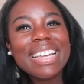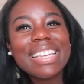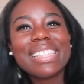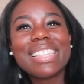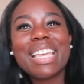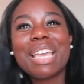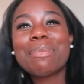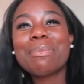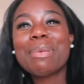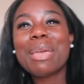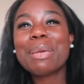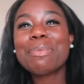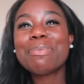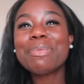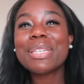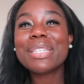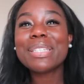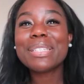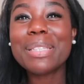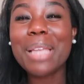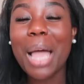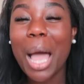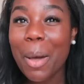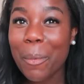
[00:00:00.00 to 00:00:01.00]
They make me
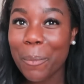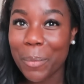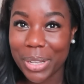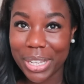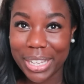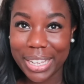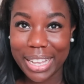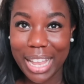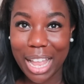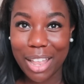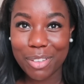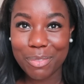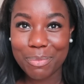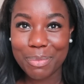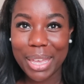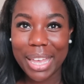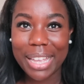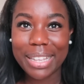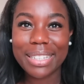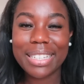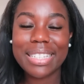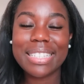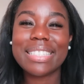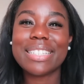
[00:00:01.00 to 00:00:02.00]
not wanna get out of
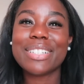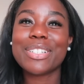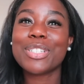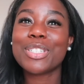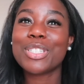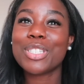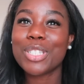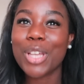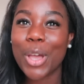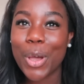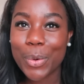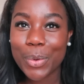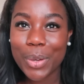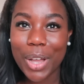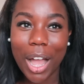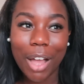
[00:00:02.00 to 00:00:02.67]
bed because they're so